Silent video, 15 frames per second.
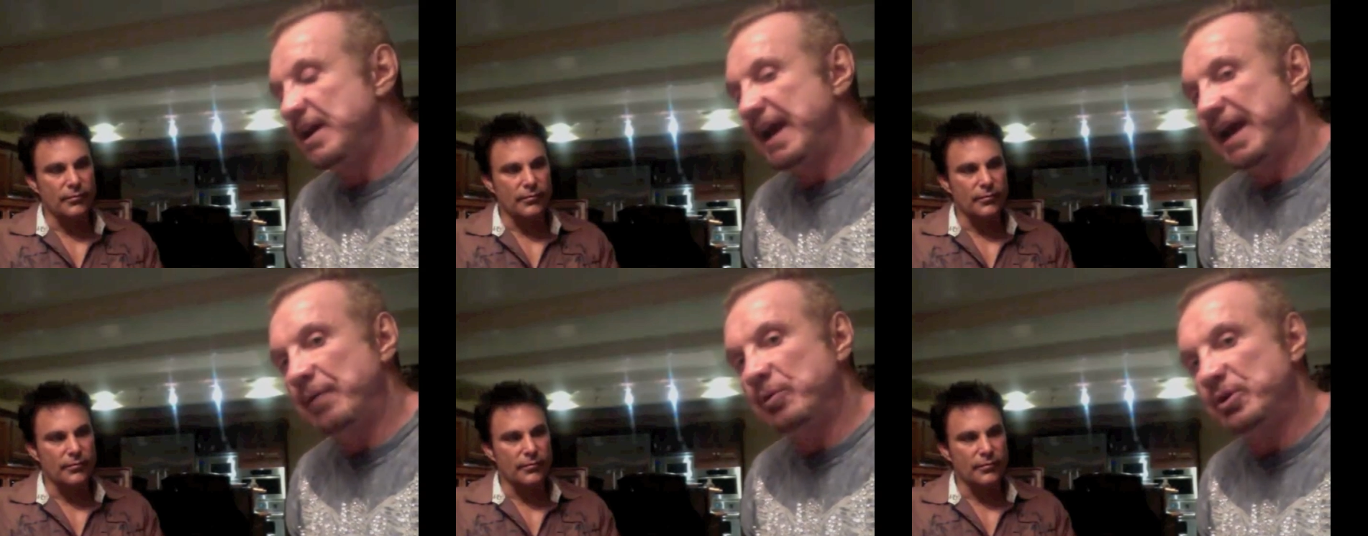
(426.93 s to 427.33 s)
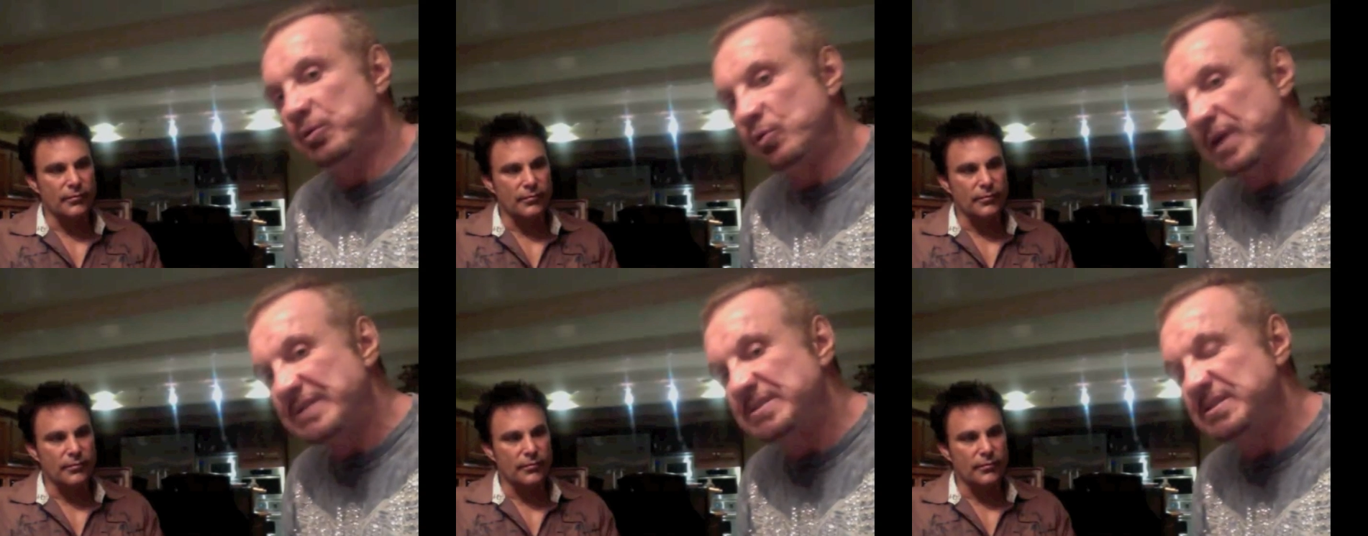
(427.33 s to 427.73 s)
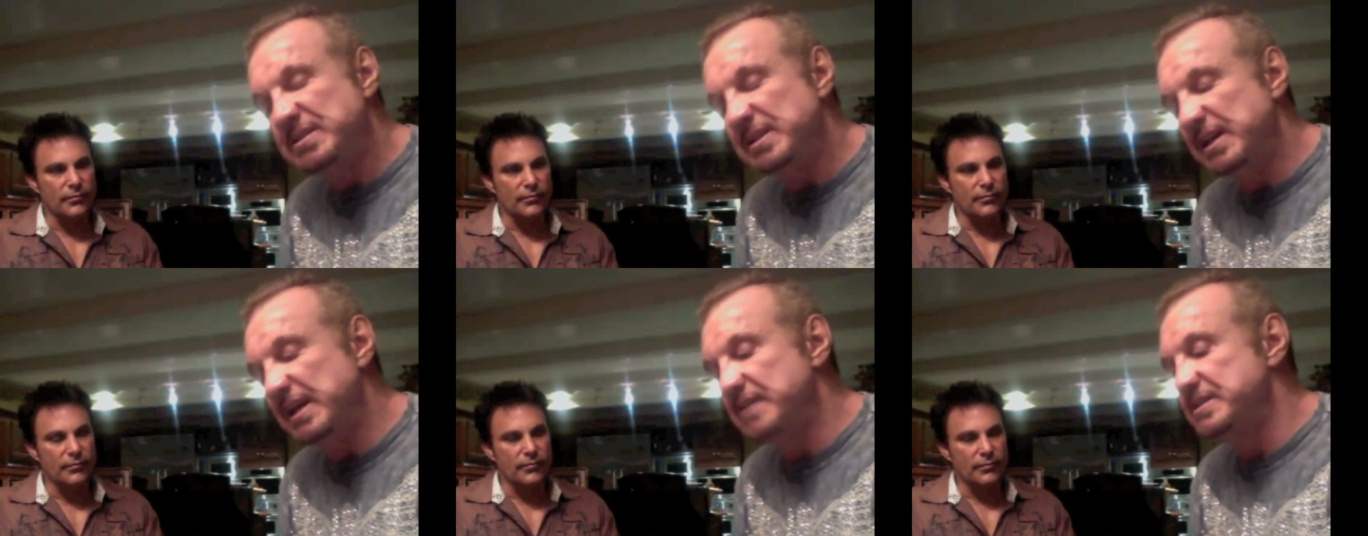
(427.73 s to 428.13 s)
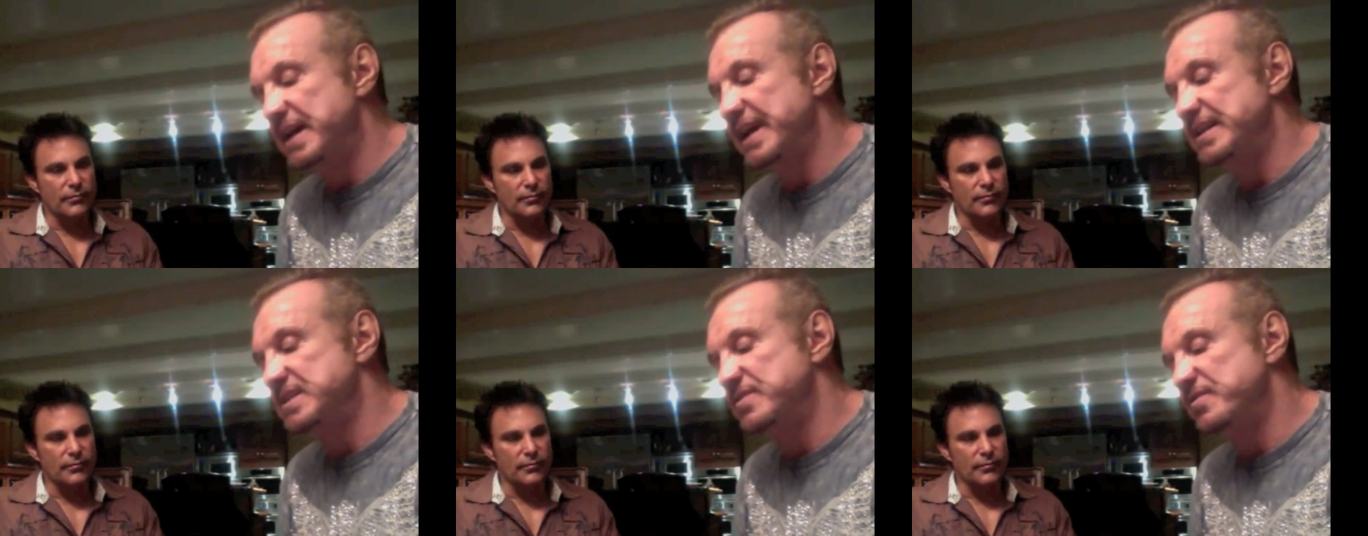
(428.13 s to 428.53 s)
Speaker 1: And when wrestling is
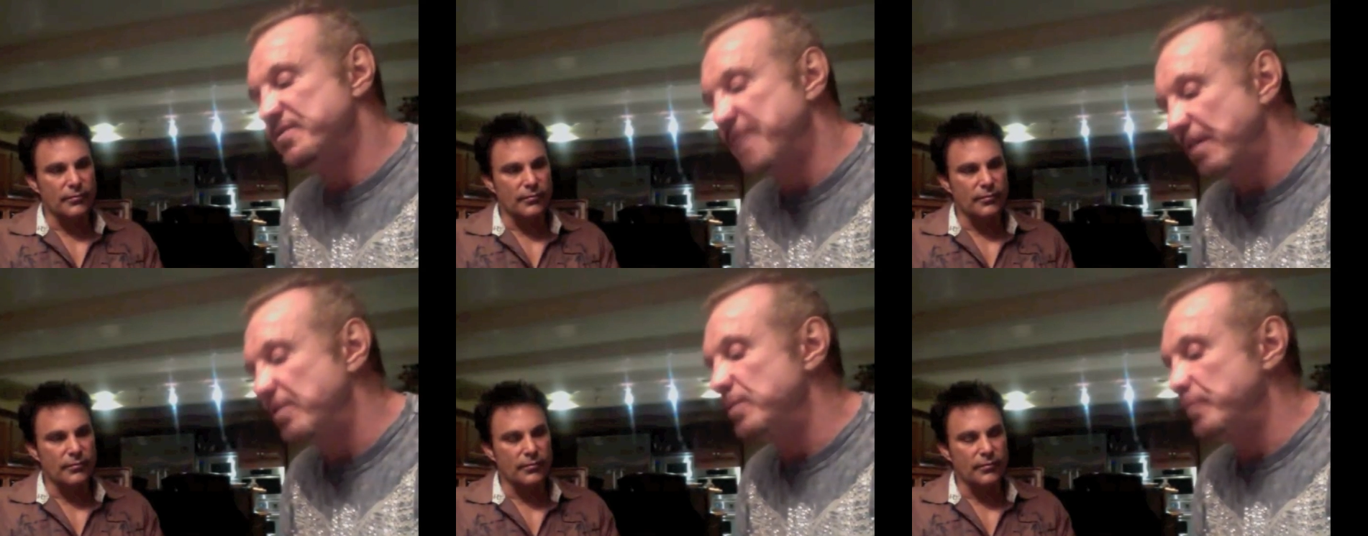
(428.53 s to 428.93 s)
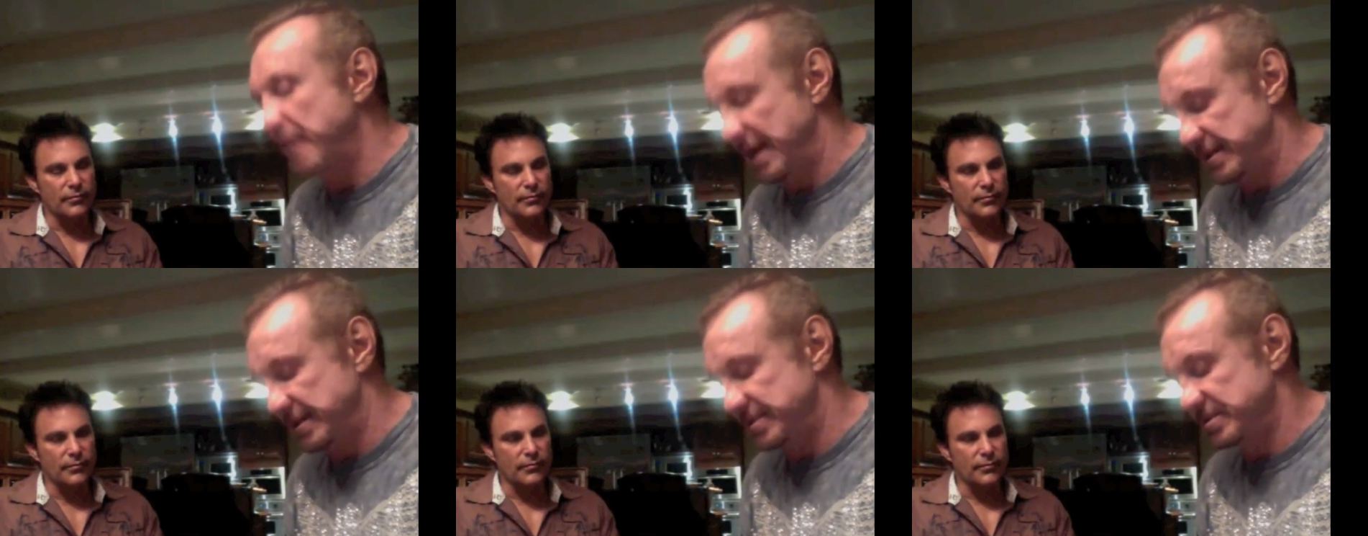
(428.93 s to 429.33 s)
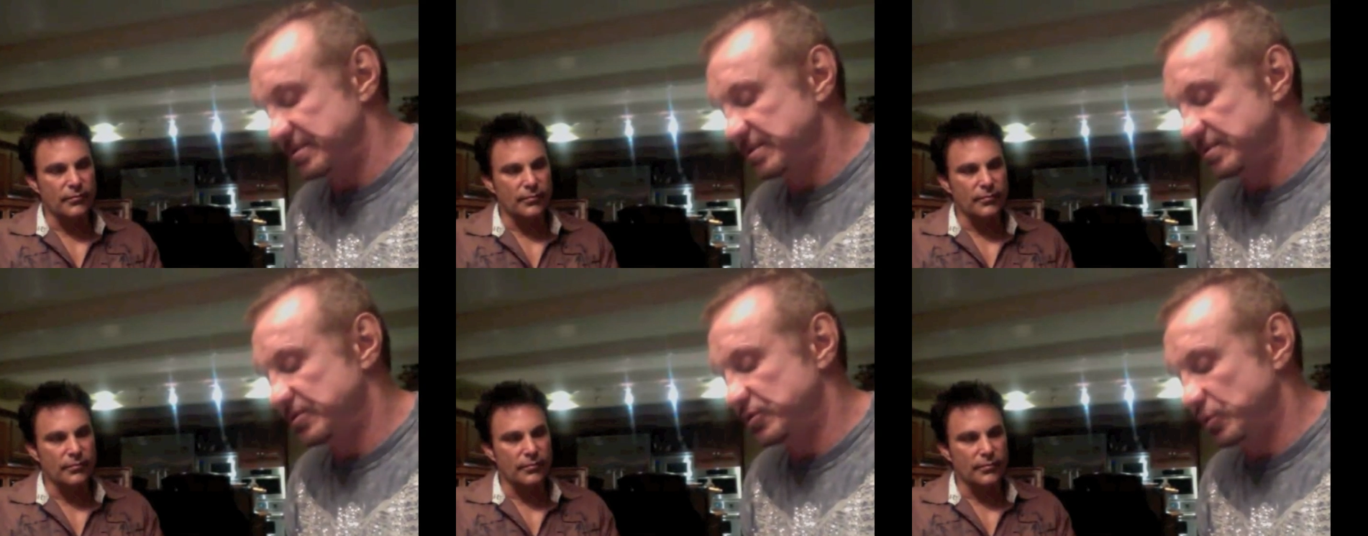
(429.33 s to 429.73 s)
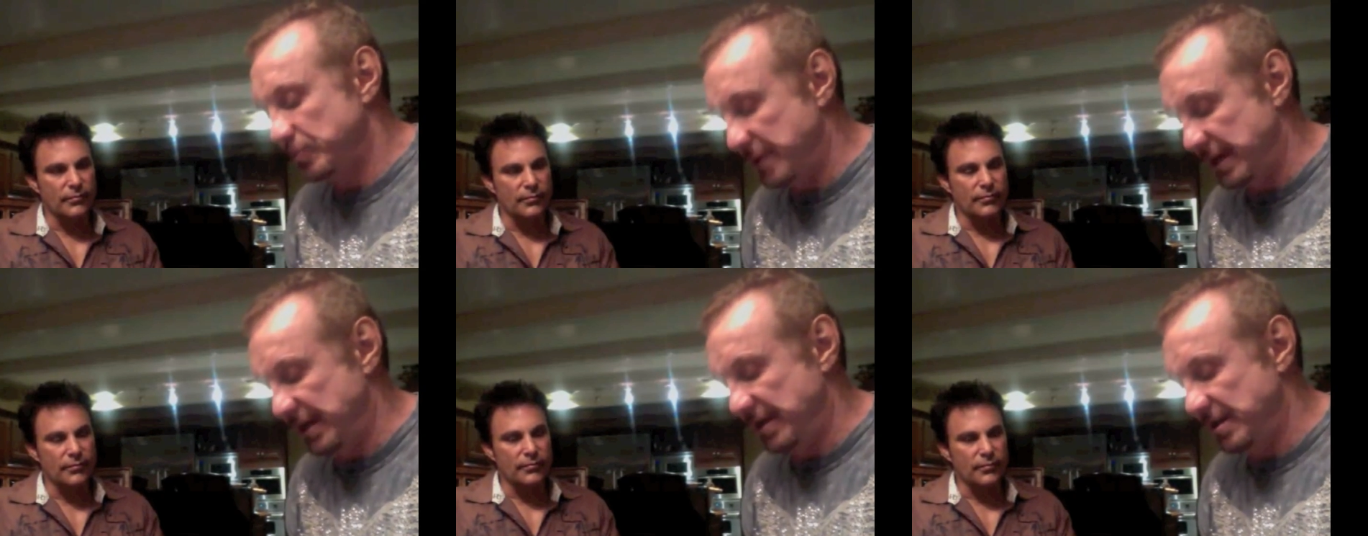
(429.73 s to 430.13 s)
at its very best, to
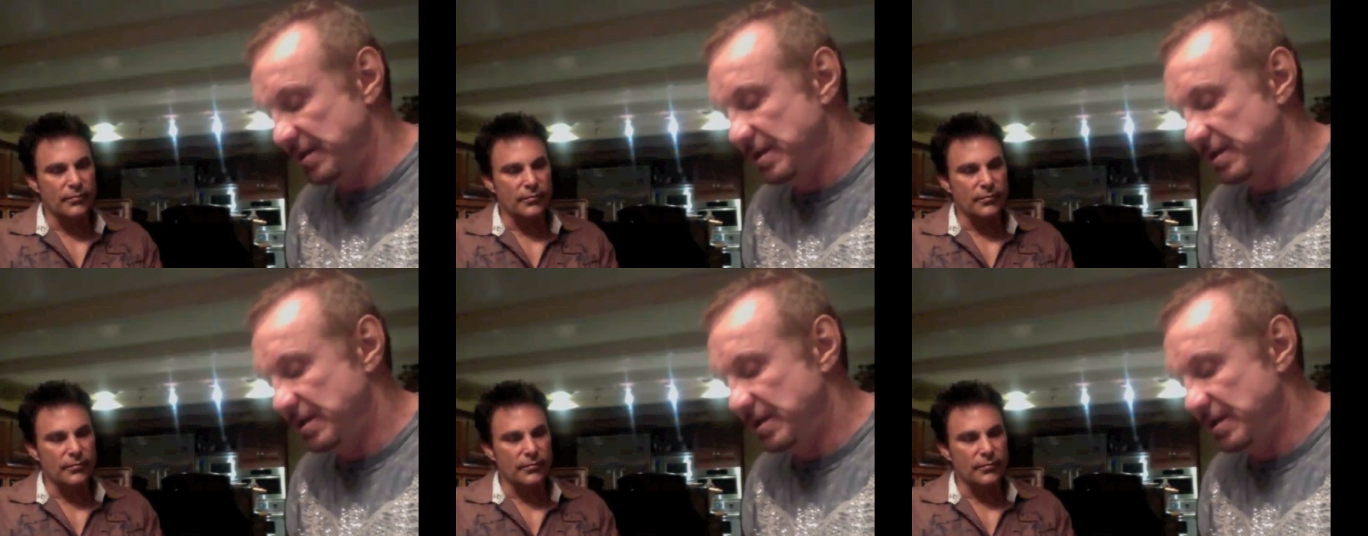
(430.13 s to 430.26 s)
me,